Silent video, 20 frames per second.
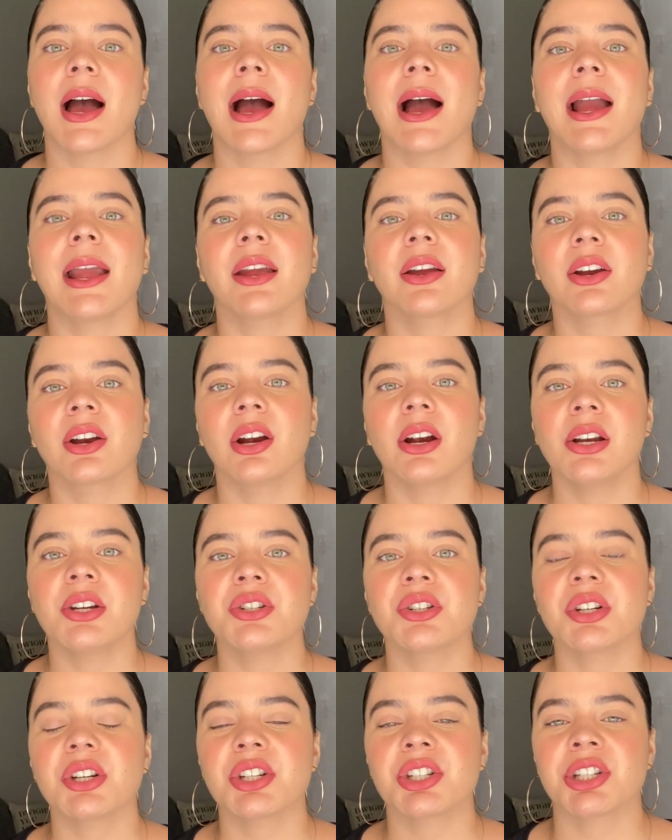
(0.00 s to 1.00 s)
I encourage
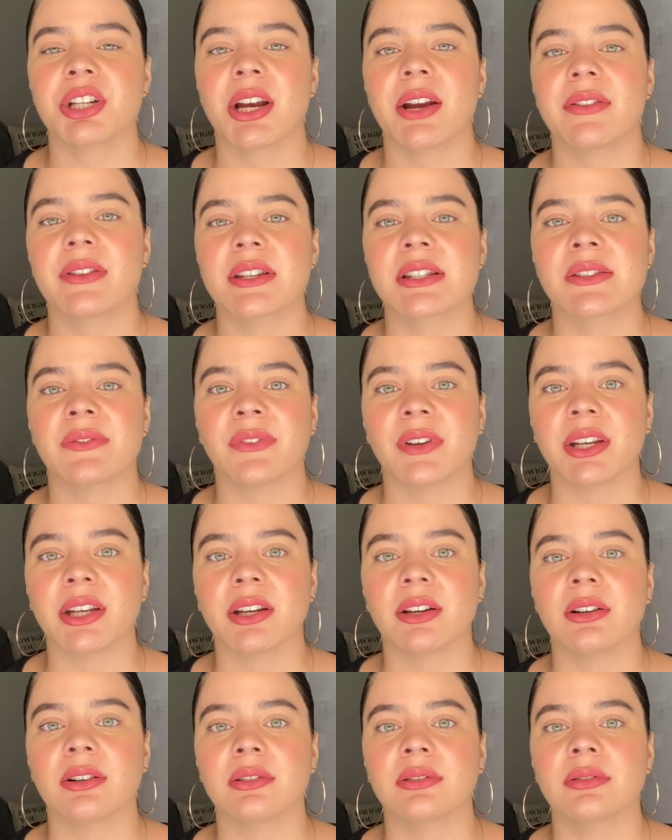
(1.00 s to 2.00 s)
you to share this
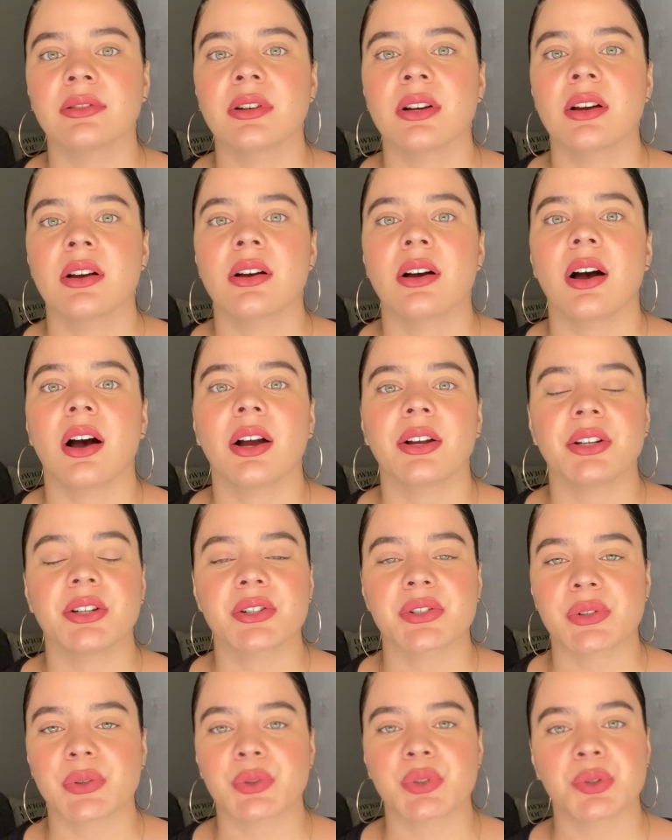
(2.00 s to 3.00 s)
video on your
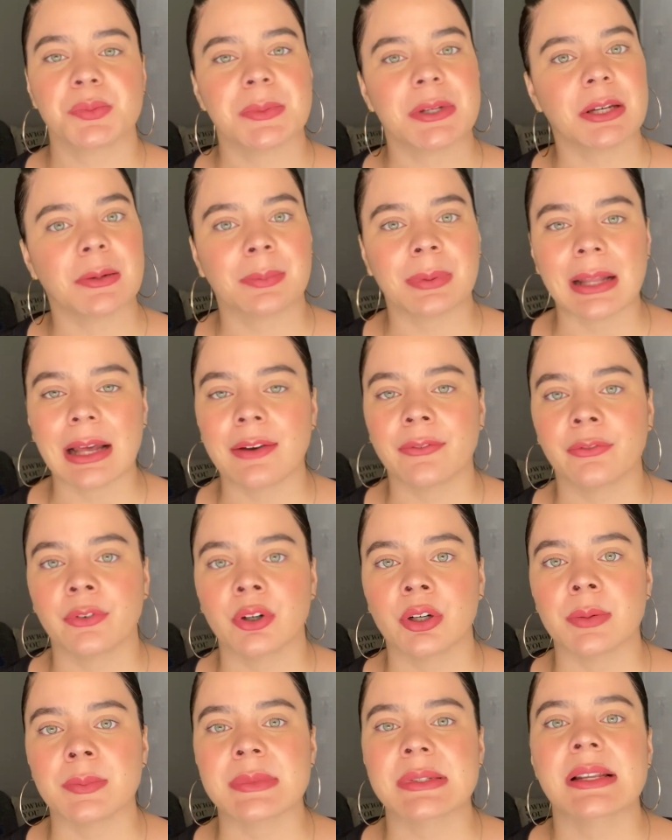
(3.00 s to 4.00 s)
social media
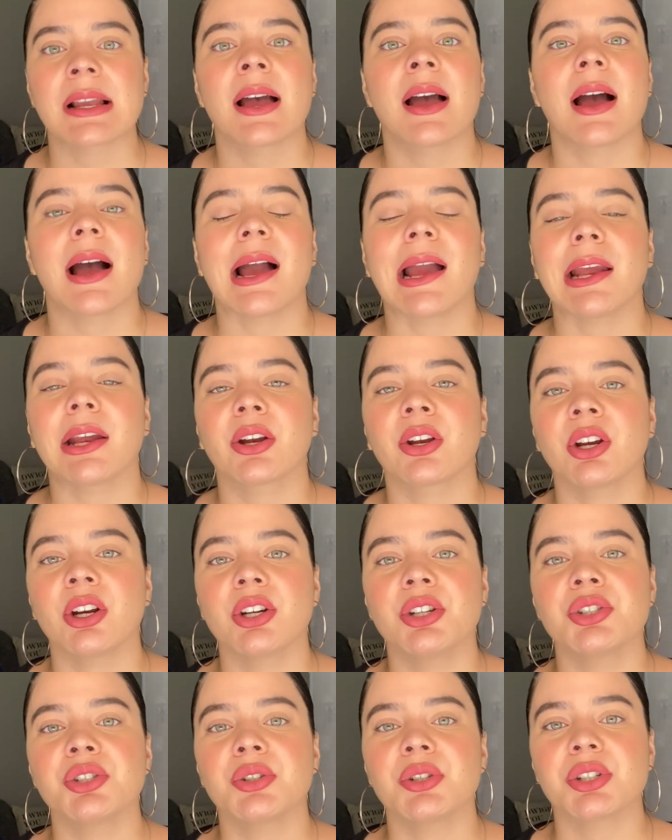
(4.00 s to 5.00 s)
platforms. I
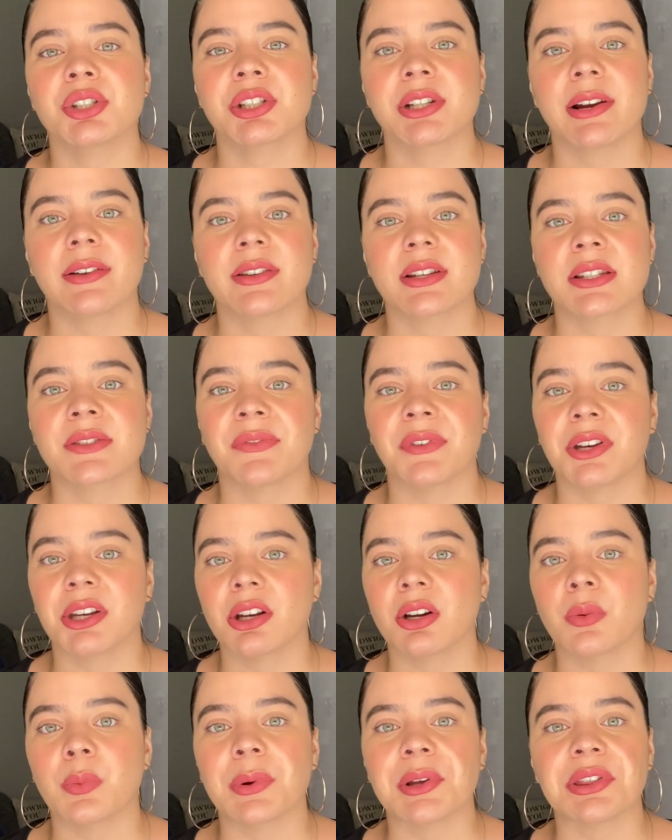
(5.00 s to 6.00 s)
encourage you to share this
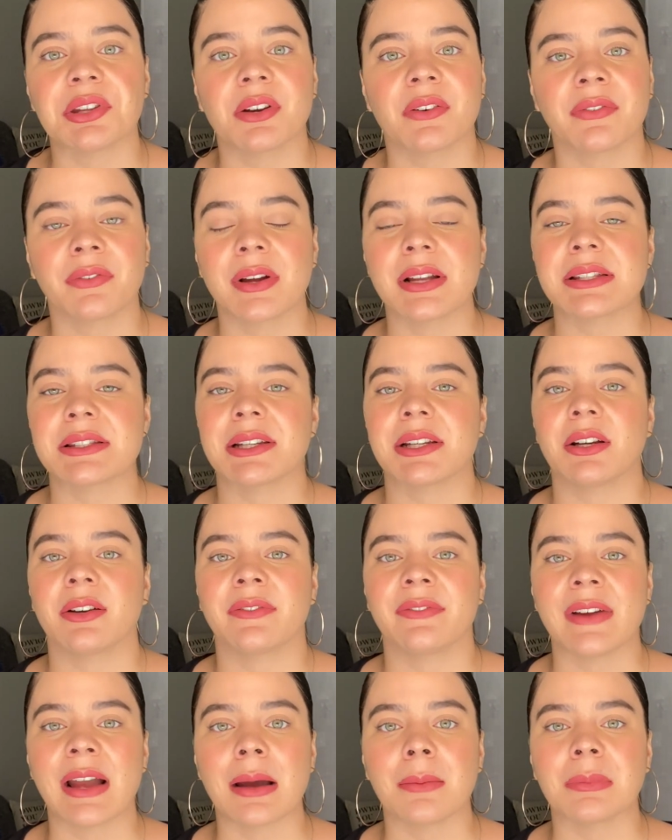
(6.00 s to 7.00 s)
video with your friends and your
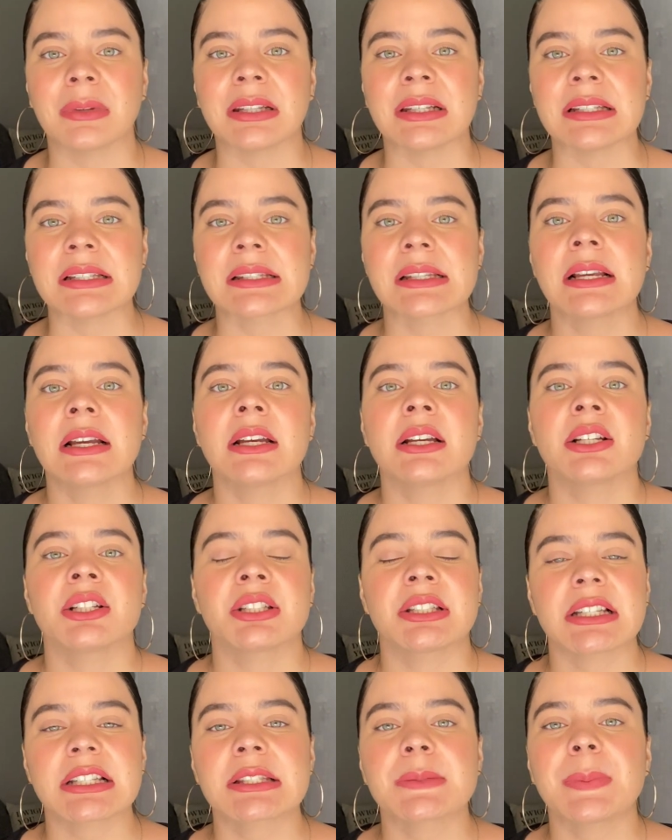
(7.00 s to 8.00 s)
families,
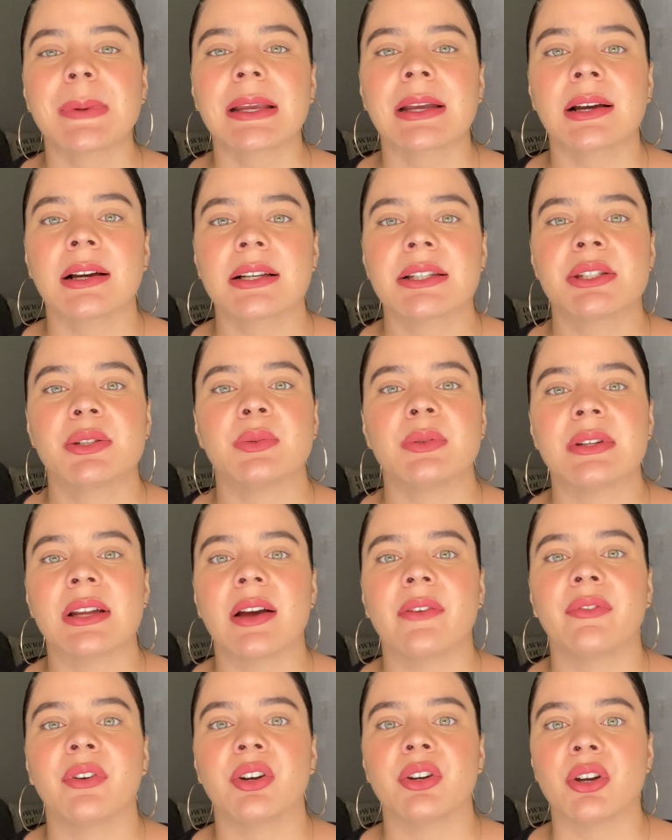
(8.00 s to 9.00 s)
just because you
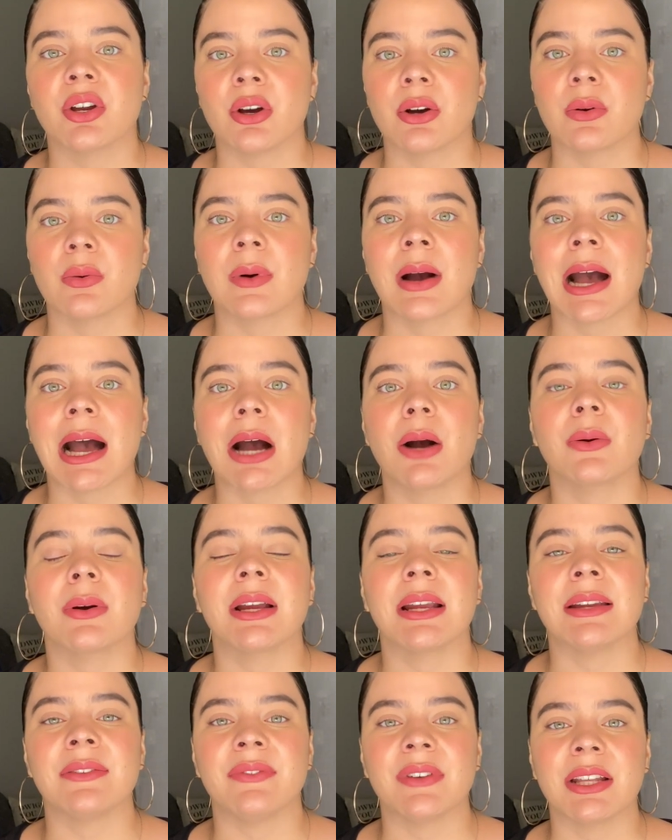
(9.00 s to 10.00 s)
never know how
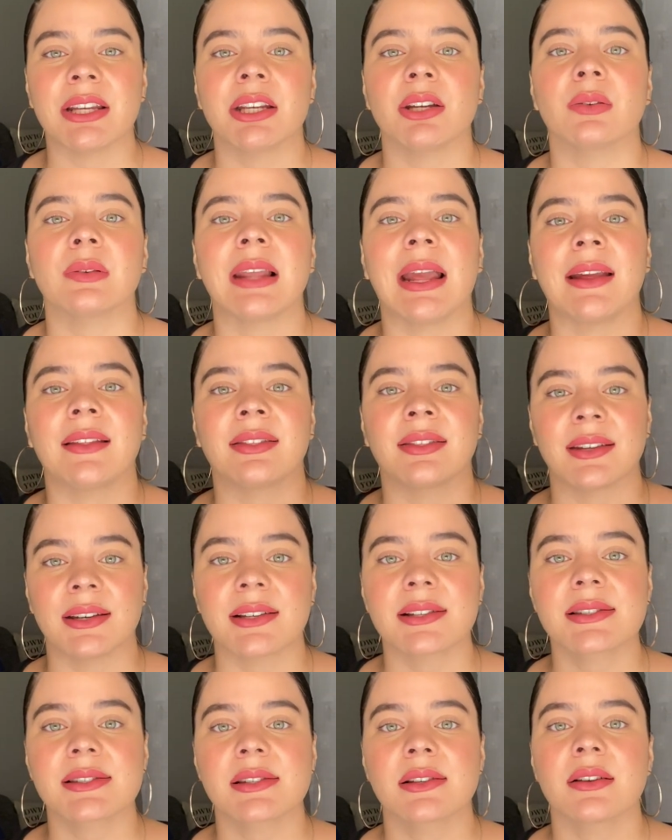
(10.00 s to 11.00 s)
a video like
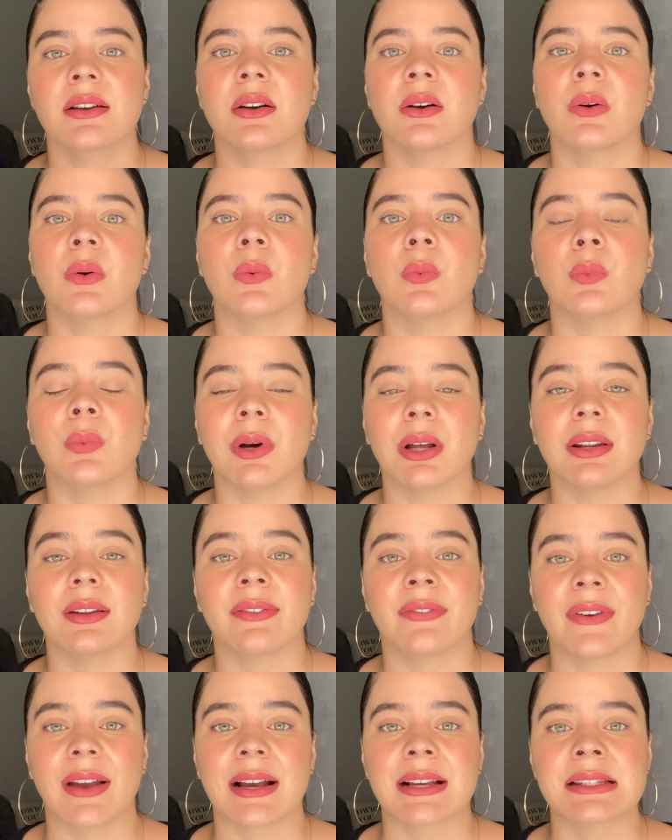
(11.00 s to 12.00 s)
this will
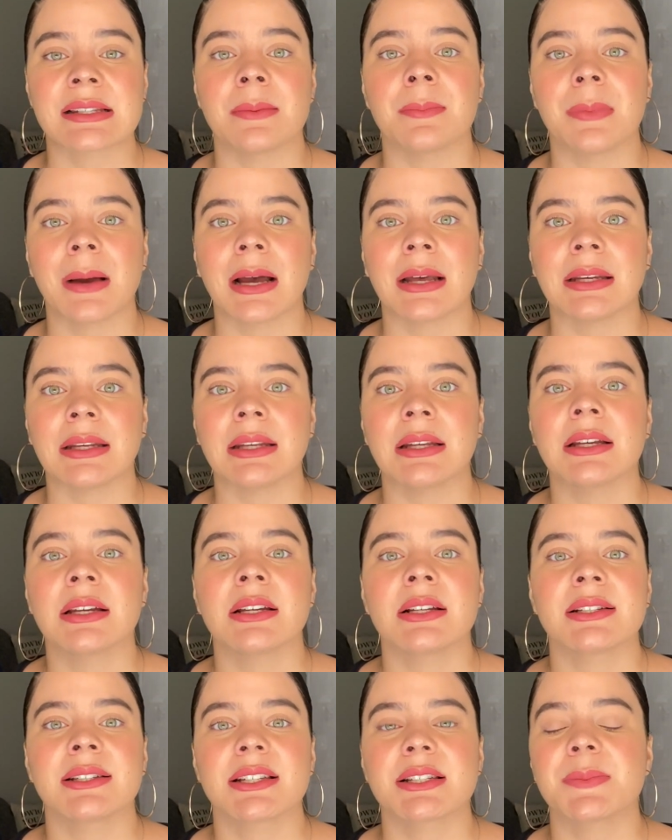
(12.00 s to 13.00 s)
affect somebody.
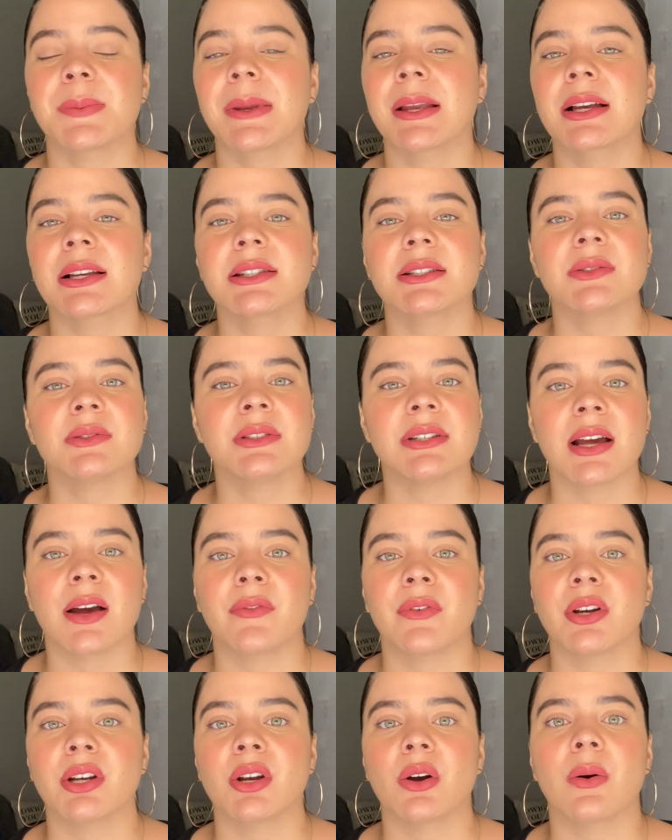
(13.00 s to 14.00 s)
Just because you
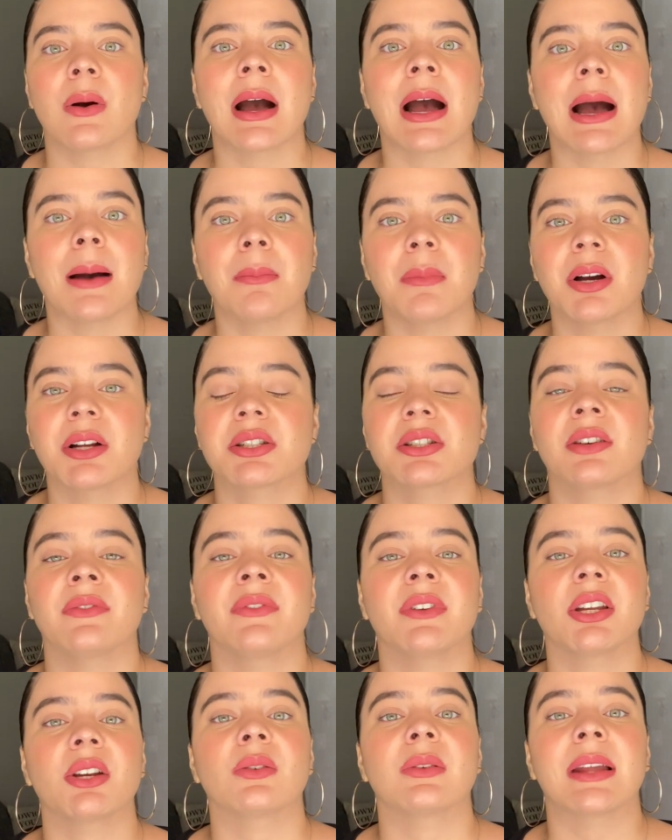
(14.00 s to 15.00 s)
never know how much a
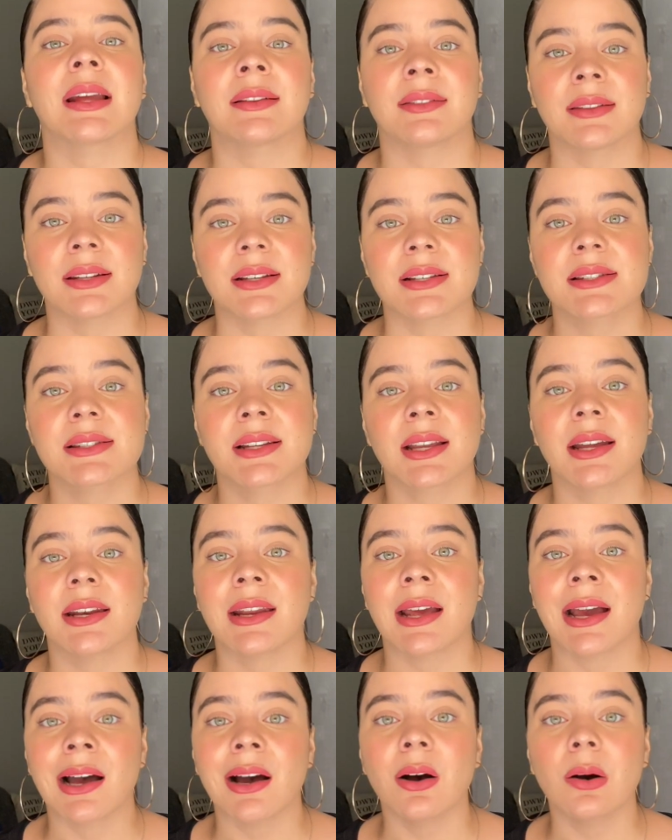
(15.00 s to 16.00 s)
video like this can
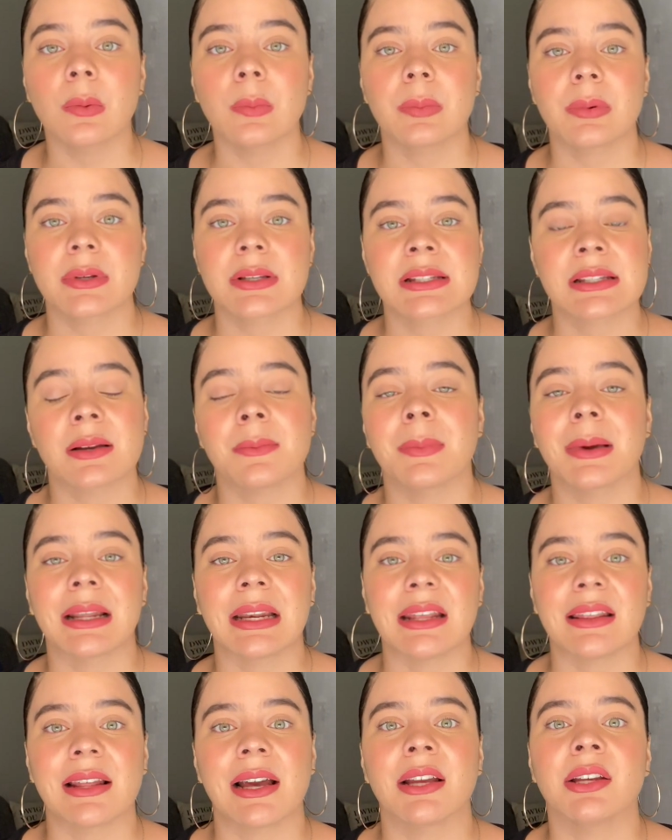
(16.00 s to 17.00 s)
help
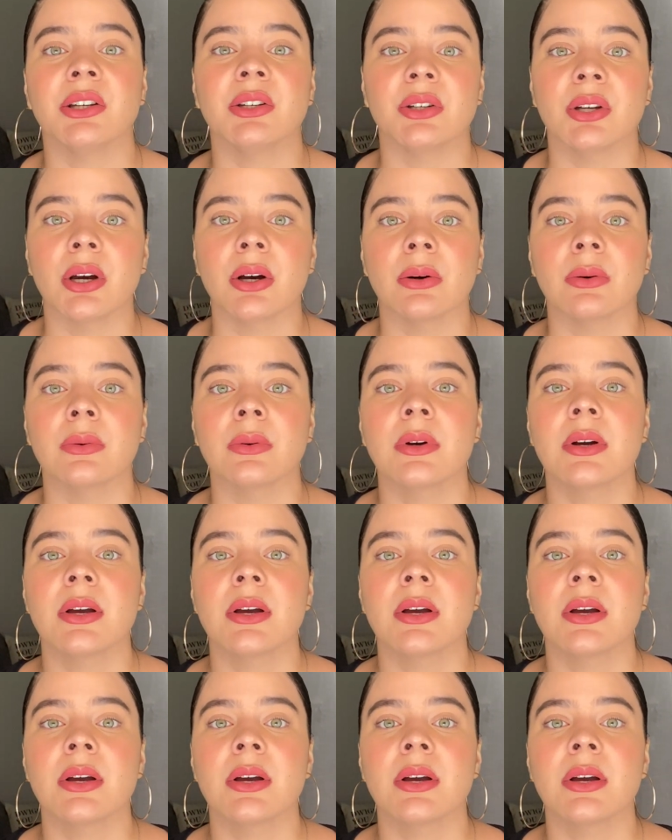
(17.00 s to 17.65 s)
somebody that you know